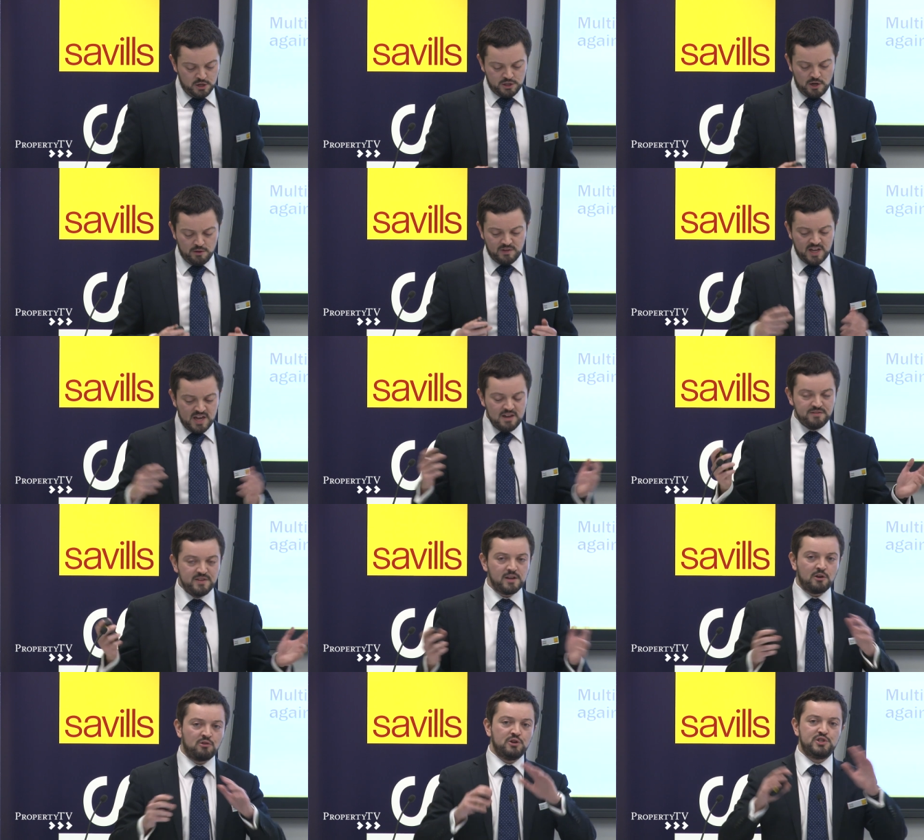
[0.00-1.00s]
So the key
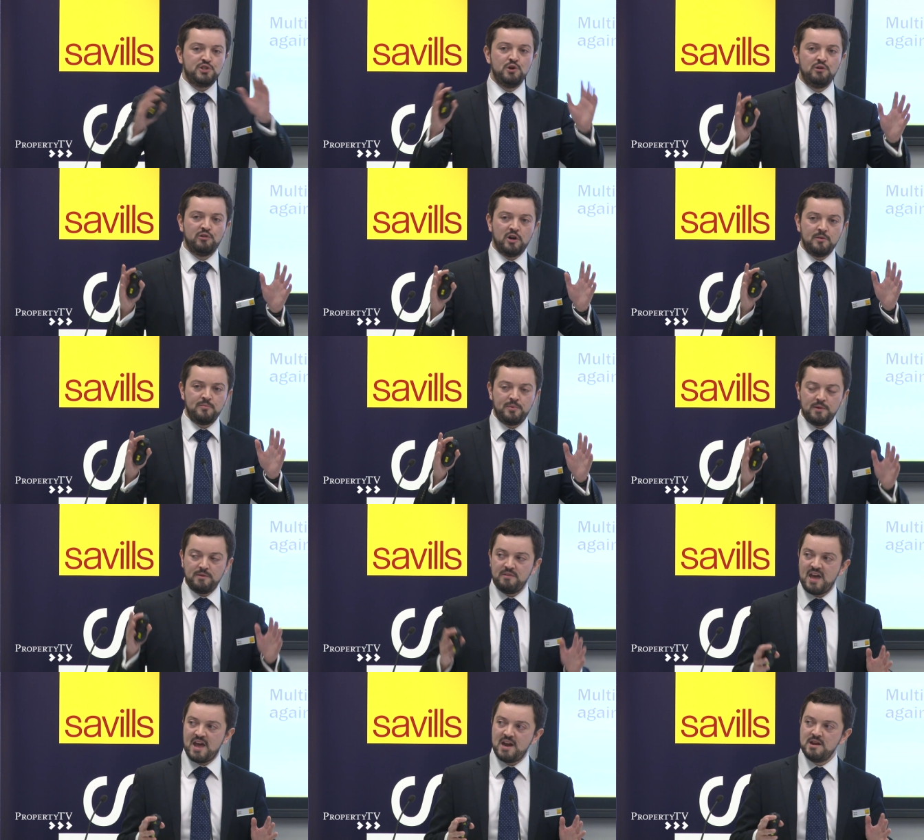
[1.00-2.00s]
thing across Europe,
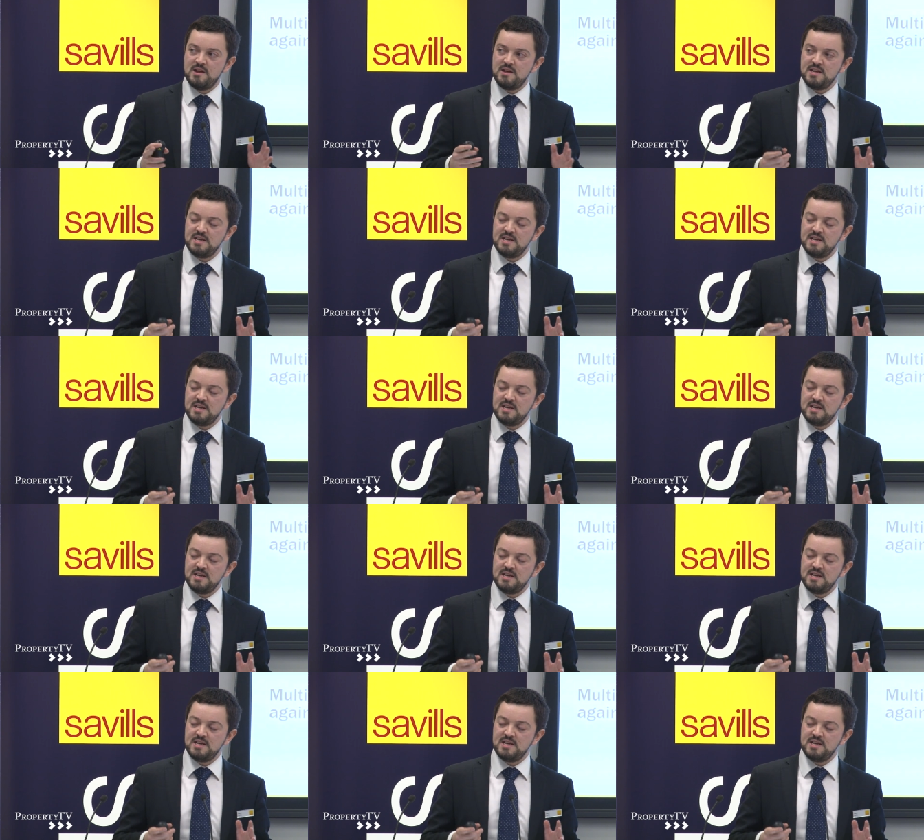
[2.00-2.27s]
then,